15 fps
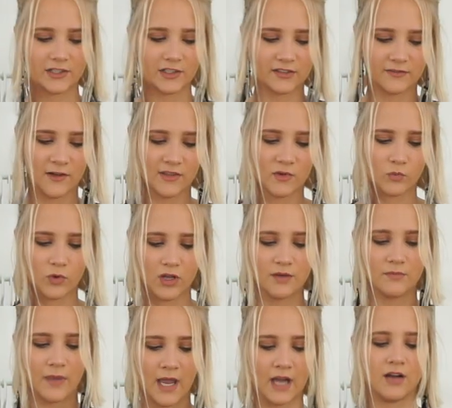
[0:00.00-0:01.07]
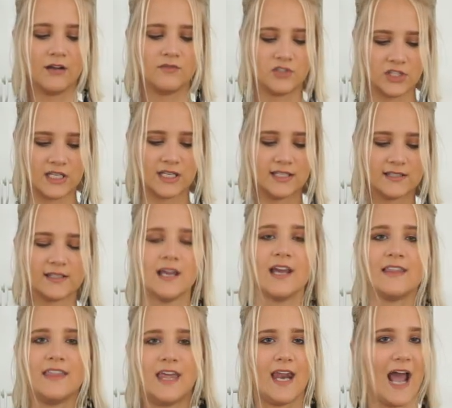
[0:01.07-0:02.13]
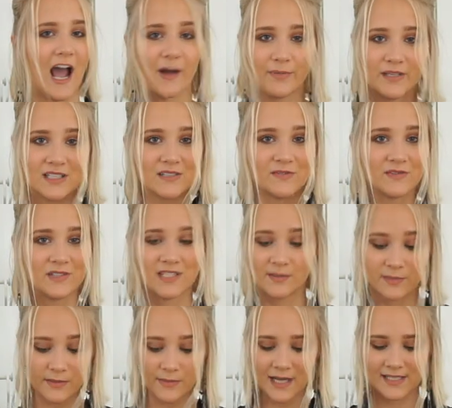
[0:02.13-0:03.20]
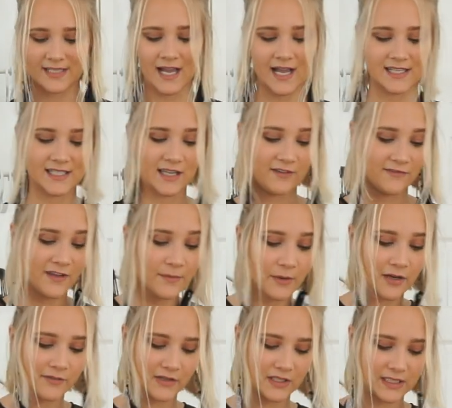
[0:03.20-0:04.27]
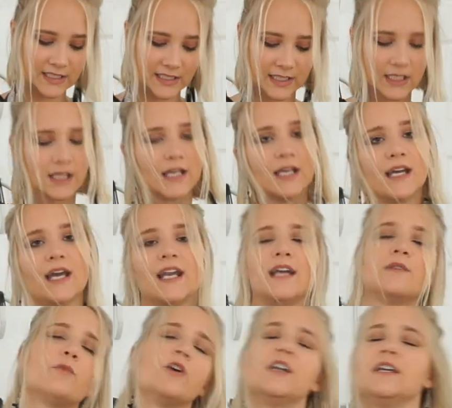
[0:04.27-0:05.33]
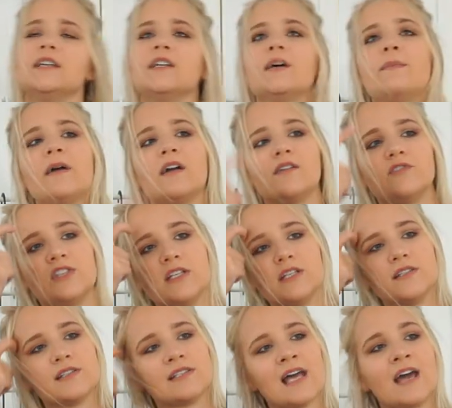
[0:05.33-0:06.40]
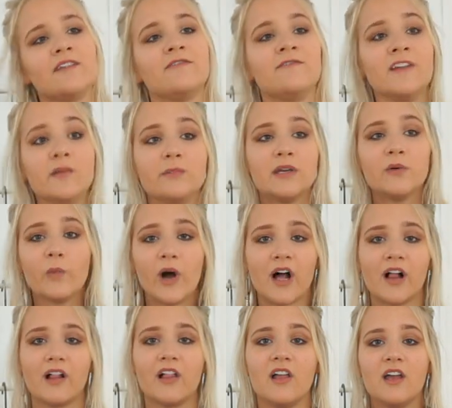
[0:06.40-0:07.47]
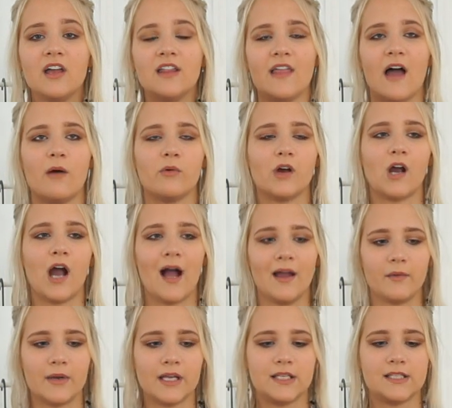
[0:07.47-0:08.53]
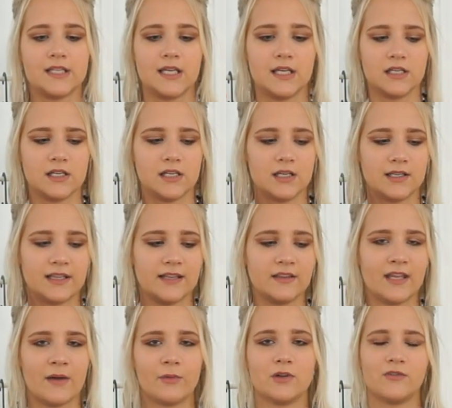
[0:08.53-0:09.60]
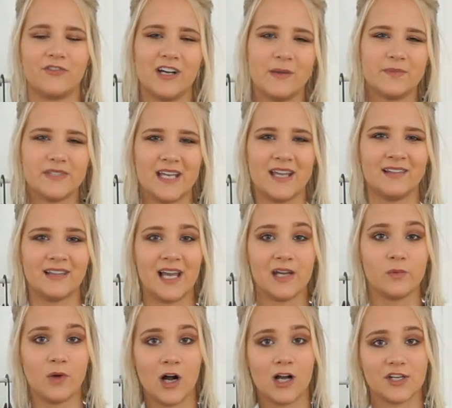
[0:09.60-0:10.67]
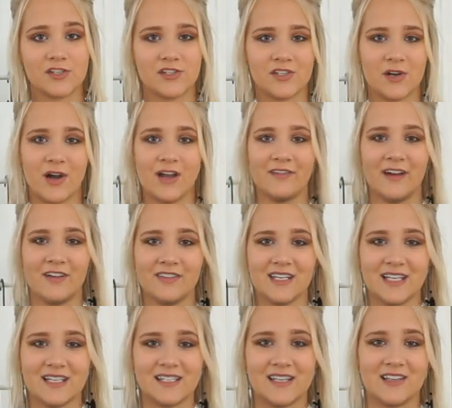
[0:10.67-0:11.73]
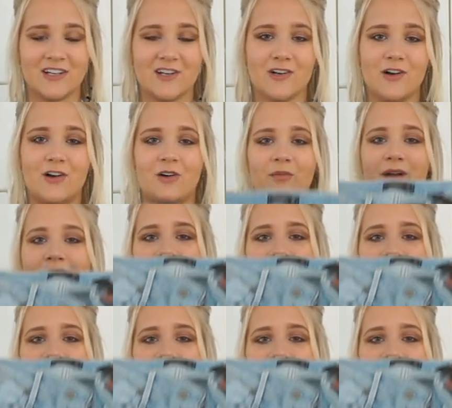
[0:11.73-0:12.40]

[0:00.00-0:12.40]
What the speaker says: literally found the one pair of jeans that happened to be my size and fit perfectly, and I wanted a pair of jeans that fit me well, that were high-waisted, that were ripped and light washed. So I found these and they're, oh my